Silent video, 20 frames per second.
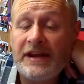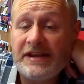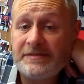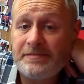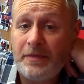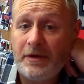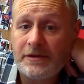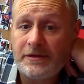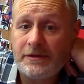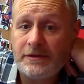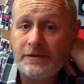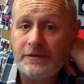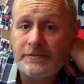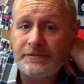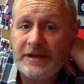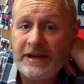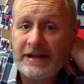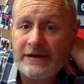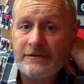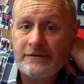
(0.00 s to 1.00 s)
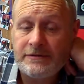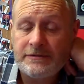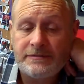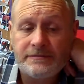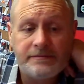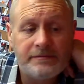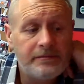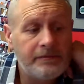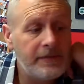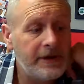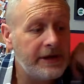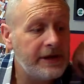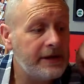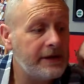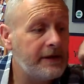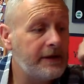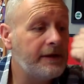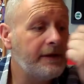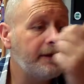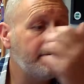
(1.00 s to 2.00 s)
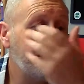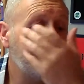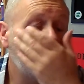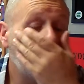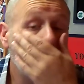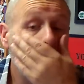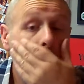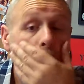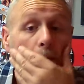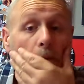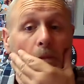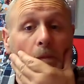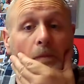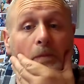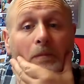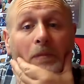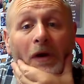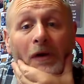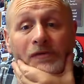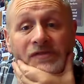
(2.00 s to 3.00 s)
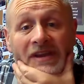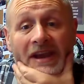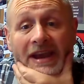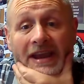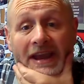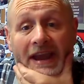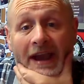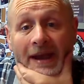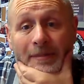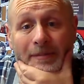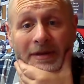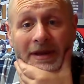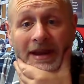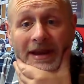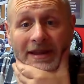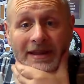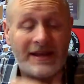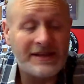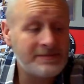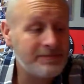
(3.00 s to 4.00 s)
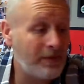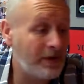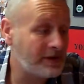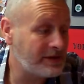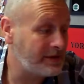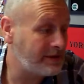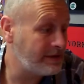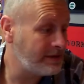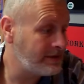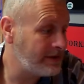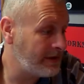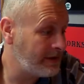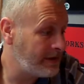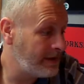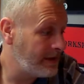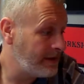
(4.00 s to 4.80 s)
That's bottled up now. Me uh, mosaic IPA. That's bottled.